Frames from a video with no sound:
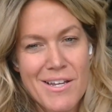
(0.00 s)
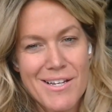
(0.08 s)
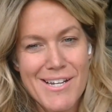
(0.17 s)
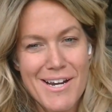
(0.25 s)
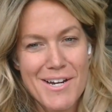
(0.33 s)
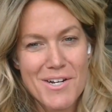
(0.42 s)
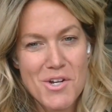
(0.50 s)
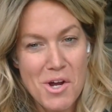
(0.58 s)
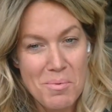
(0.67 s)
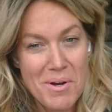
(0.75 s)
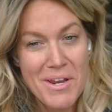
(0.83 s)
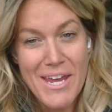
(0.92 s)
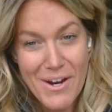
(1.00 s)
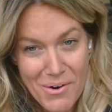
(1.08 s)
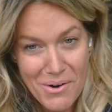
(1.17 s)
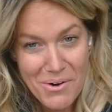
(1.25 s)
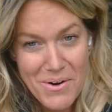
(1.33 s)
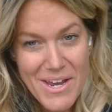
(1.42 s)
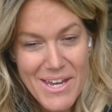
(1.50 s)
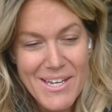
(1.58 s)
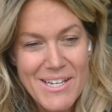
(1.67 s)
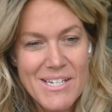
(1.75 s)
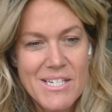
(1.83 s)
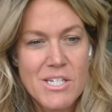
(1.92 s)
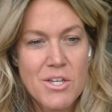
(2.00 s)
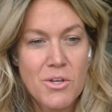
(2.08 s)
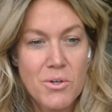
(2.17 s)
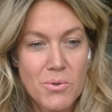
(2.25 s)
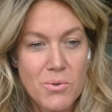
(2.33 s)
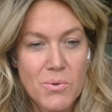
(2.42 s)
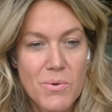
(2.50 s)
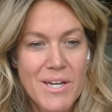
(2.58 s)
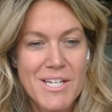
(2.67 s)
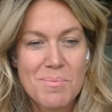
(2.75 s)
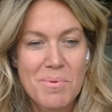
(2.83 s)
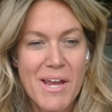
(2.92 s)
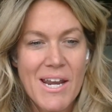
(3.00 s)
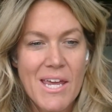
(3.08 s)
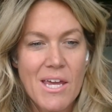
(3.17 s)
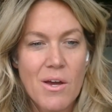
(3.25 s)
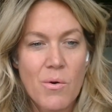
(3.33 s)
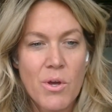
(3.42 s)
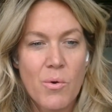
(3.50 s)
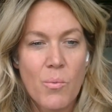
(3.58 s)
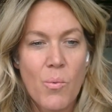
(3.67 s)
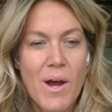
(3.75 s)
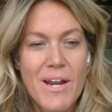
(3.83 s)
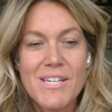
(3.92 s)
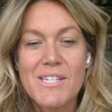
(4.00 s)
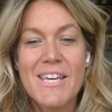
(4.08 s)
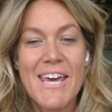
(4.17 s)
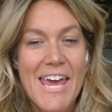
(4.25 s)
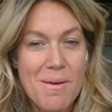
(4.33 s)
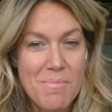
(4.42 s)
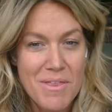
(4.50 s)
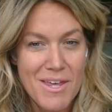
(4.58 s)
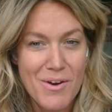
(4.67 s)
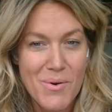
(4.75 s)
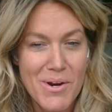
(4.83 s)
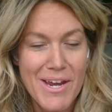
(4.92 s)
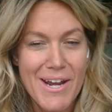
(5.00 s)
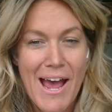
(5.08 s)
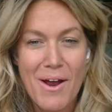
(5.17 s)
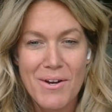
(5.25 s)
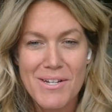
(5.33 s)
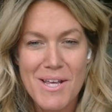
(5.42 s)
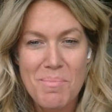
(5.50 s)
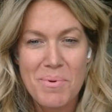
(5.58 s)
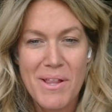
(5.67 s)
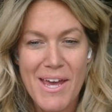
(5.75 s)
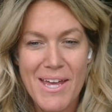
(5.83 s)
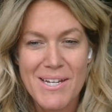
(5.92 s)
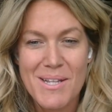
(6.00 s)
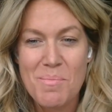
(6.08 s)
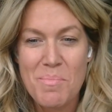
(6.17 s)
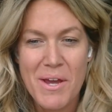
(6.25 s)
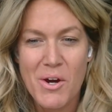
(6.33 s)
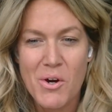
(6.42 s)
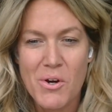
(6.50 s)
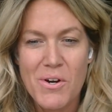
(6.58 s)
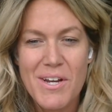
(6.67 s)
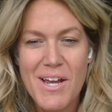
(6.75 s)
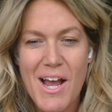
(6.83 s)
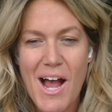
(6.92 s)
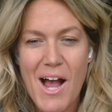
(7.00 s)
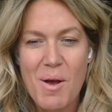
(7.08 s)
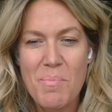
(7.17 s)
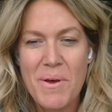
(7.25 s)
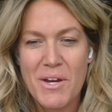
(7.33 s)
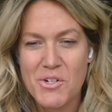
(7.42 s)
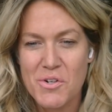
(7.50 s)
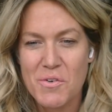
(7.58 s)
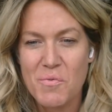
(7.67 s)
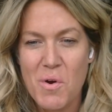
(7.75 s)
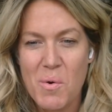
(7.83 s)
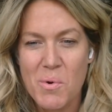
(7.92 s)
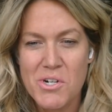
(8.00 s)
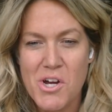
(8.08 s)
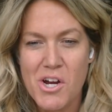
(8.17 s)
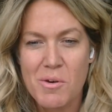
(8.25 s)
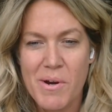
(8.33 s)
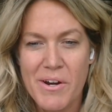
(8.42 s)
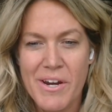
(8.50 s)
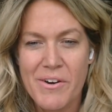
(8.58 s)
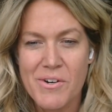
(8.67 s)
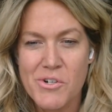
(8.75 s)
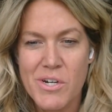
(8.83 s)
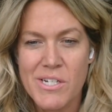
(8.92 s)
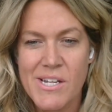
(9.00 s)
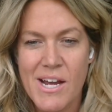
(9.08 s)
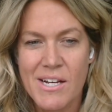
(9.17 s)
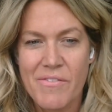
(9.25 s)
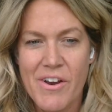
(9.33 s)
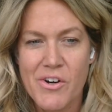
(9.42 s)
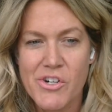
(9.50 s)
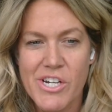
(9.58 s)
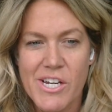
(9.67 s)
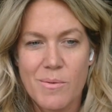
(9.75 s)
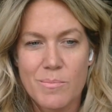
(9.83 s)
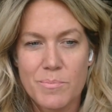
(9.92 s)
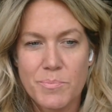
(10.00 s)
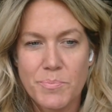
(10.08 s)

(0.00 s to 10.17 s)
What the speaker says: exciting to talk about here, is you explaining, what is game theory and how does that play into the bigger picture of what we're talking about here in transactive energy?